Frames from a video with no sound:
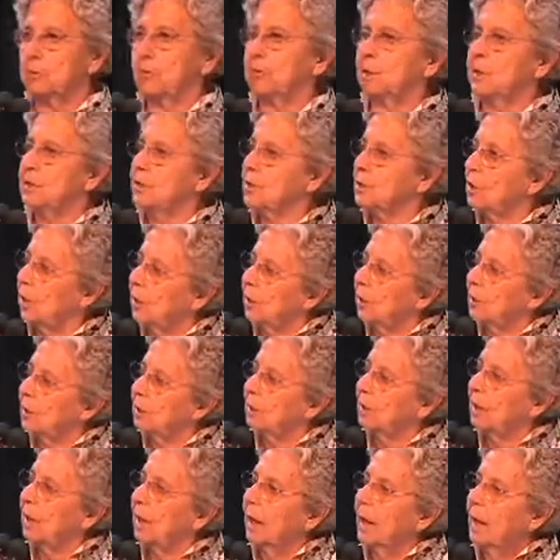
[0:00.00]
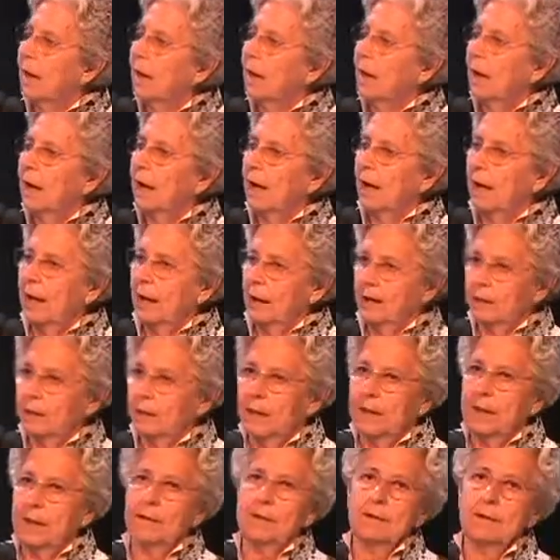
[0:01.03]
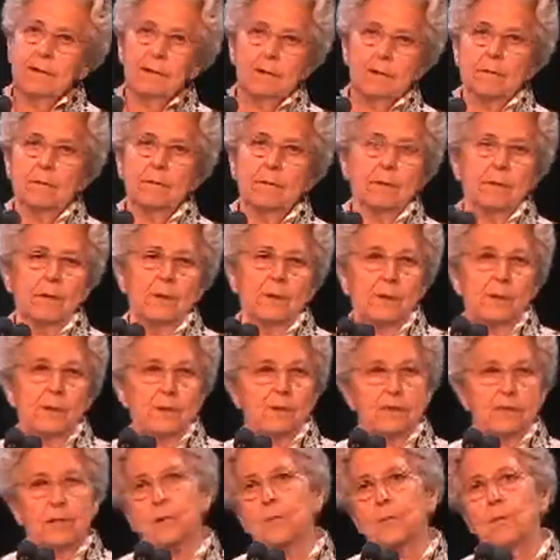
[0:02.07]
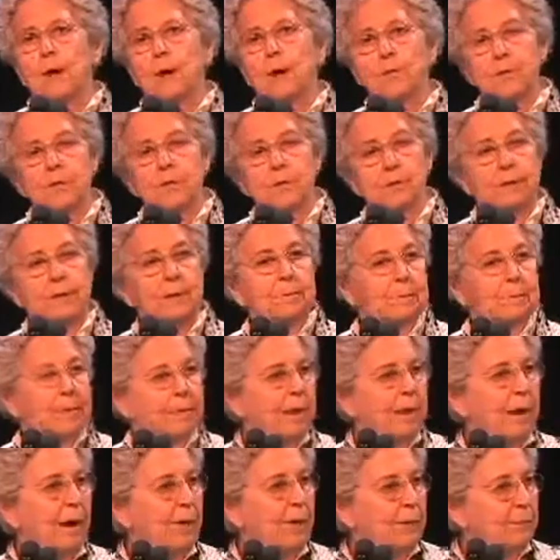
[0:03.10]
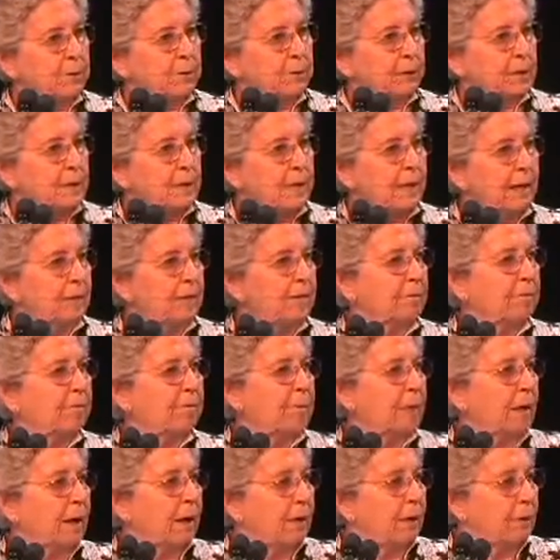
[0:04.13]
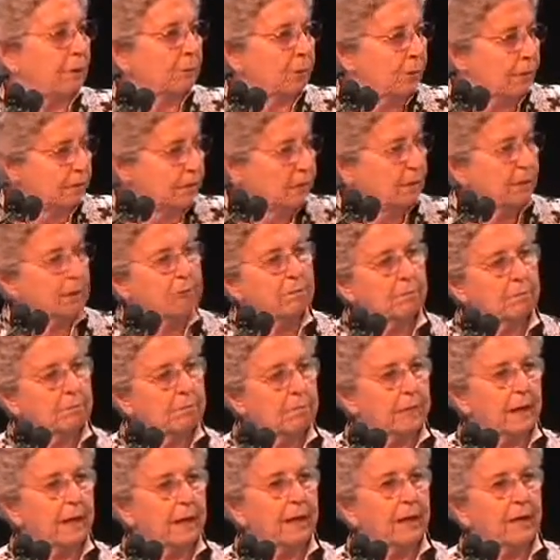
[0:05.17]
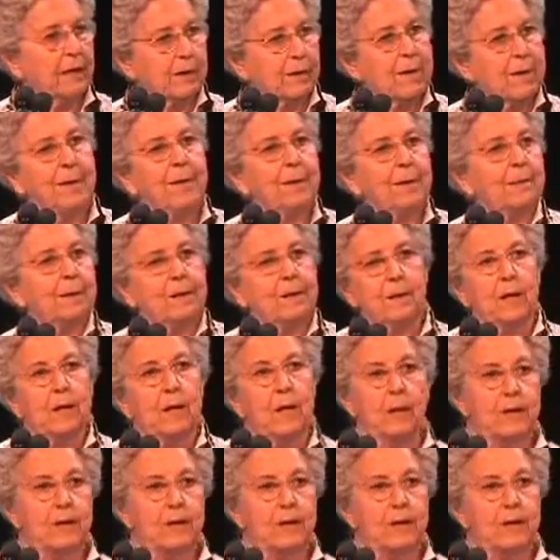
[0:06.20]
Uh, and they, the Tehran Museum did not receive, uh, which the, they are claiming the artist should have sent.